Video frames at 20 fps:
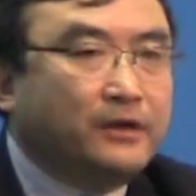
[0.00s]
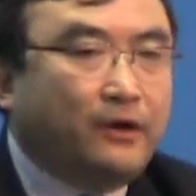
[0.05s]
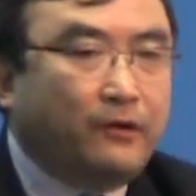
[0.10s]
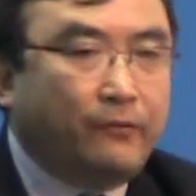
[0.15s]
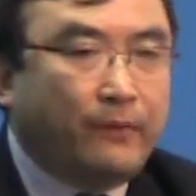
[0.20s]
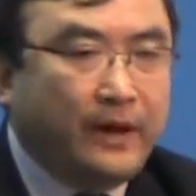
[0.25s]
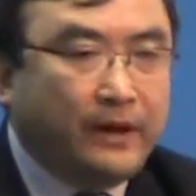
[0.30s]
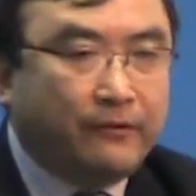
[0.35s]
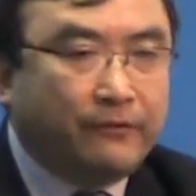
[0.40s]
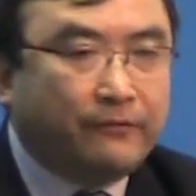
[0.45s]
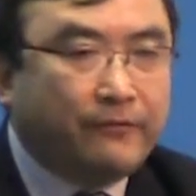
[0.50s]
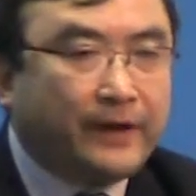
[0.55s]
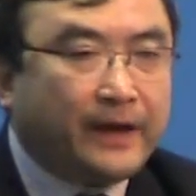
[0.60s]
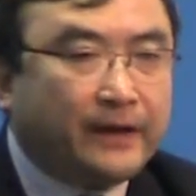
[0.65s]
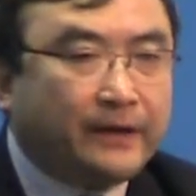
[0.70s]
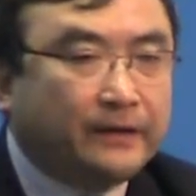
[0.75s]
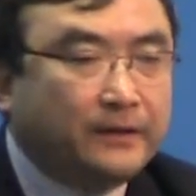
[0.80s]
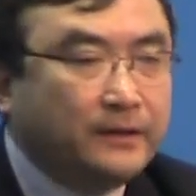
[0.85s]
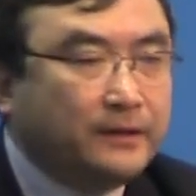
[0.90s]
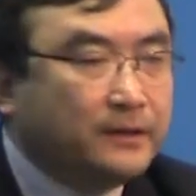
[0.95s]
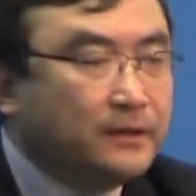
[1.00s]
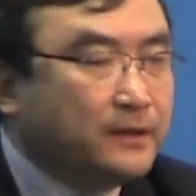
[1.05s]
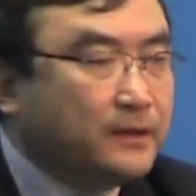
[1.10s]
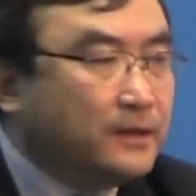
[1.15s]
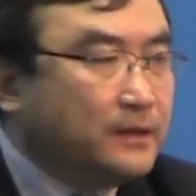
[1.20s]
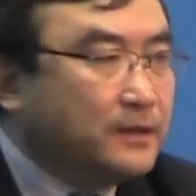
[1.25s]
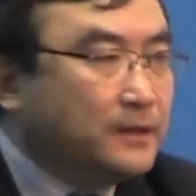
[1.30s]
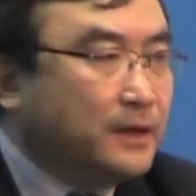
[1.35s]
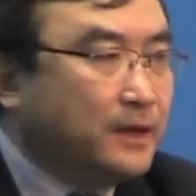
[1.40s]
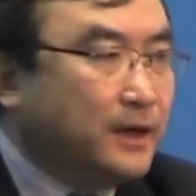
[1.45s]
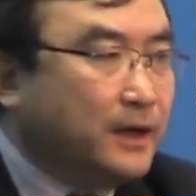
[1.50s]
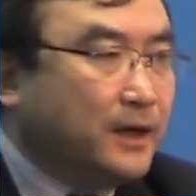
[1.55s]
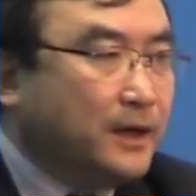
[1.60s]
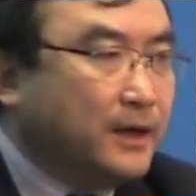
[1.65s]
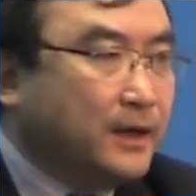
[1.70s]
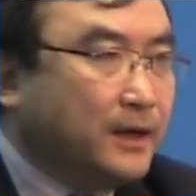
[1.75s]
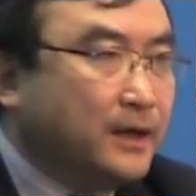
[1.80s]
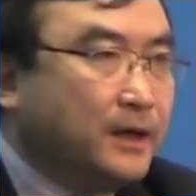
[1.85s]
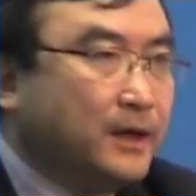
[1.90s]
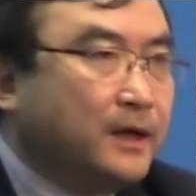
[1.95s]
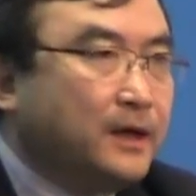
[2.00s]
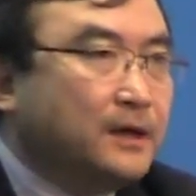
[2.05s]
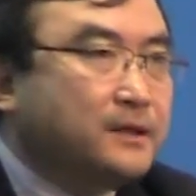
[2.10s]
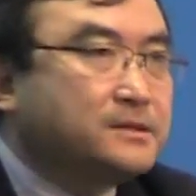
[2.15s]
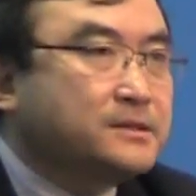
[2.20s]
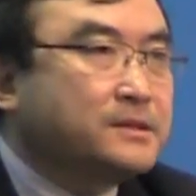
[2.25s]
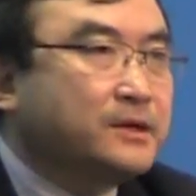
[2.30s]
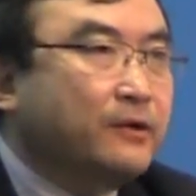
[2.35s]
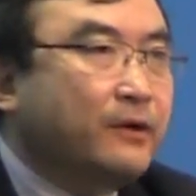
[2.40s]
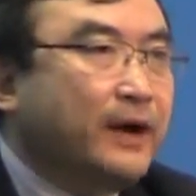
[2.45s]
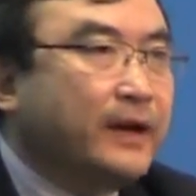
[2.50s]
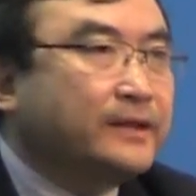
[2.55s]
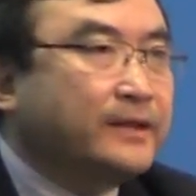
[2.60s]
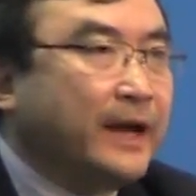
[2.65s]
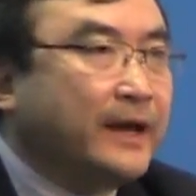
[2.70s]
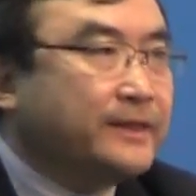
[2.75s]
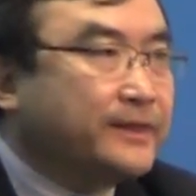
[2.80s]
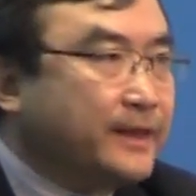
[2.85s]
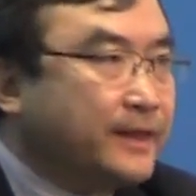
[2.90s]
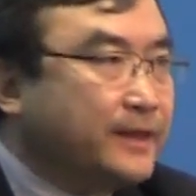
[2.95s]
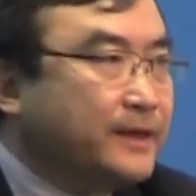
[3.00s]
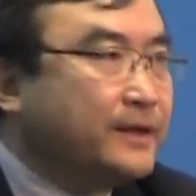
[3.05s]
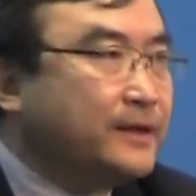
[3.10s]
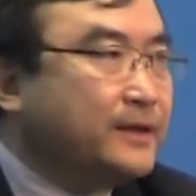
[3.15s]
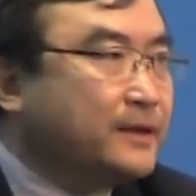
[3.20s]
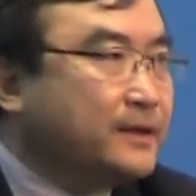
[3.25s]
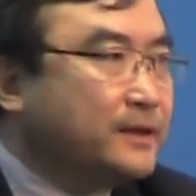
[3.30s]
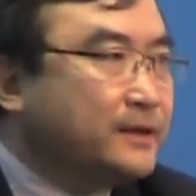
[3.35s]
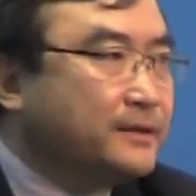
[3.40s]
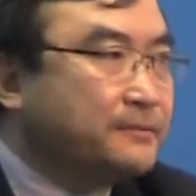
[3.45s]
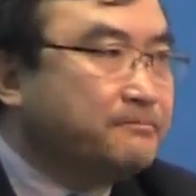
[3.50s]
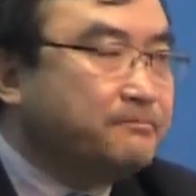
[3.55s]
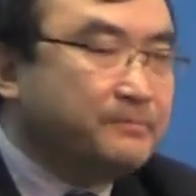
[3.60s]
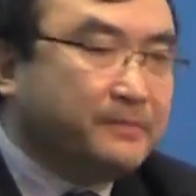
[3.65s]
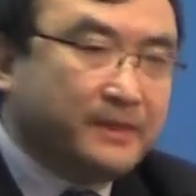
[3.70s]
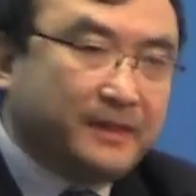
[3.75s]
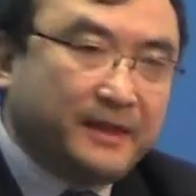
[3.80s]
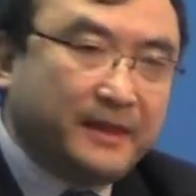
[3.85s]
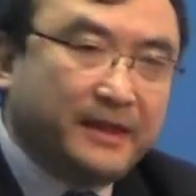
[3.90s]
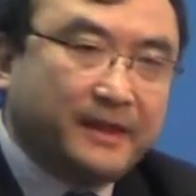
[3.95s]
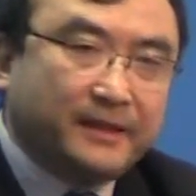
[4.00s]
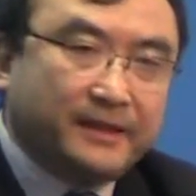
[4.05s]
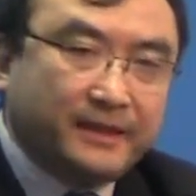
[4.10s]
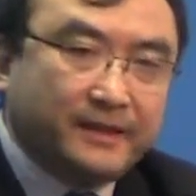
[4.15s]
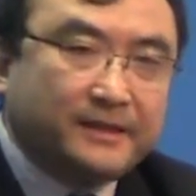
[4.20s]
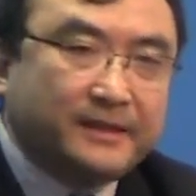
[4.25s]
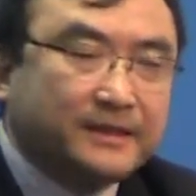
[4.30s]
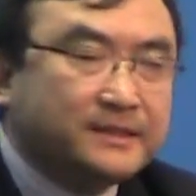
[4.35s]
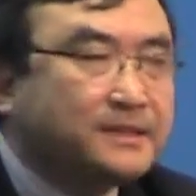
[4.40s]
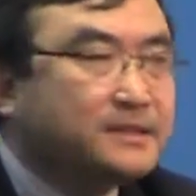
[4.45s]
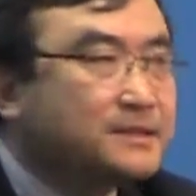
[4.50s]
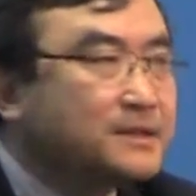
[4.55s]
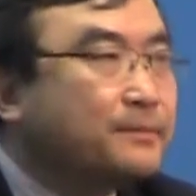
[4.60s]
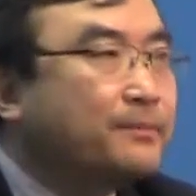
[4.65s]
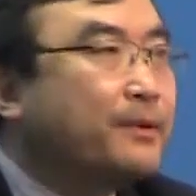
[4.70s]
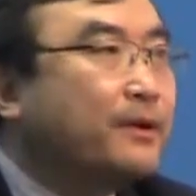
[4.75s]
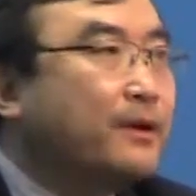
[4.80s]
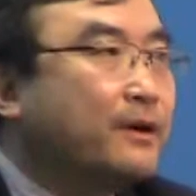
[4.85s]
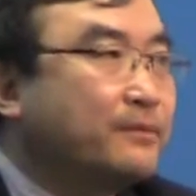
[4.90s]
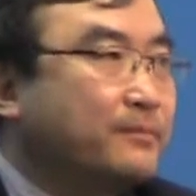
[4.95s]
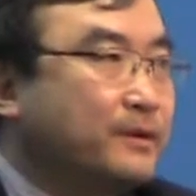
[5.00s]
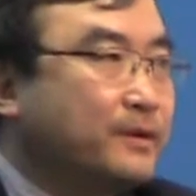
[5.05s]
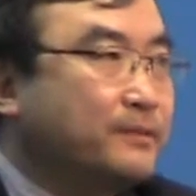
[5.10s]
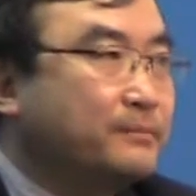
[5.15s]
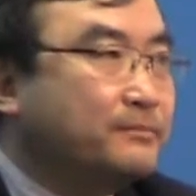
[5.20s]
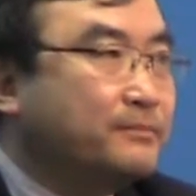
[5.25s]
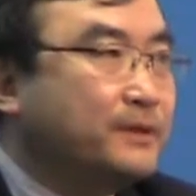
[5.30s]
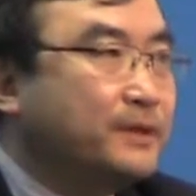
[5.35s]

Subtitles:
welfare. So I think this is the problem.